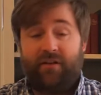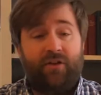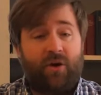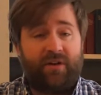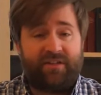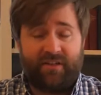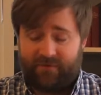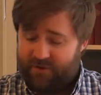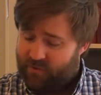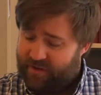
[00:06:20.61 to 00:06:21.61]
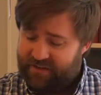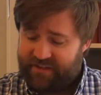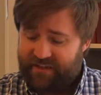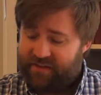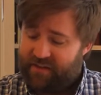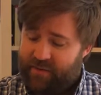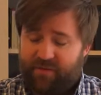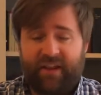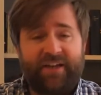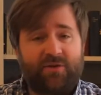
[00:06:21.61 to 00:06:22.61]
Notice in verse 1 it says, "The
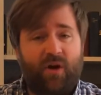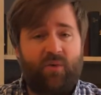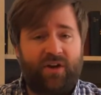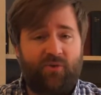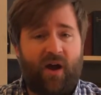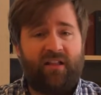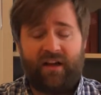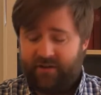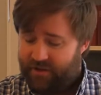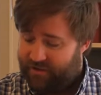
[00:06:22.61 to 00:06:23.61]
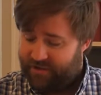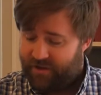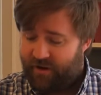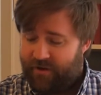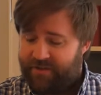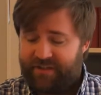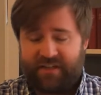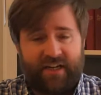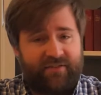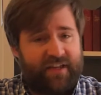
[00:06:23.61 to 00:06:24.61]
place where we dwell under your charge." This
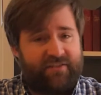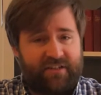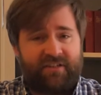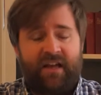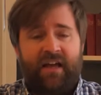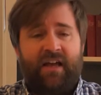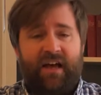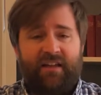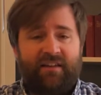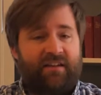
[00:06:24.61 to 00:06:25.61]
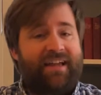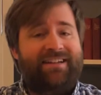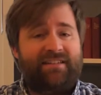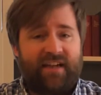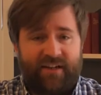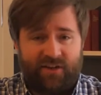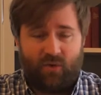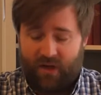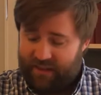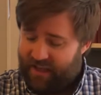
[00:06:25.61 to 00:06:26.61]
kind of gives us a little insight into
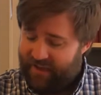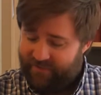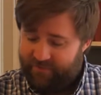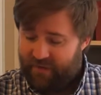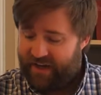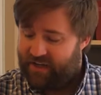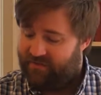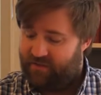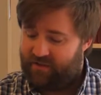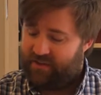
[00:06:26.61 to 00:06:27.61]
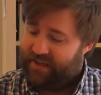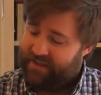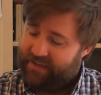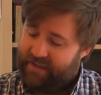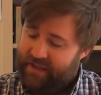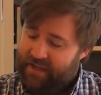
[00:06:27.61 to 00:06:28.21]
what life might have looked like.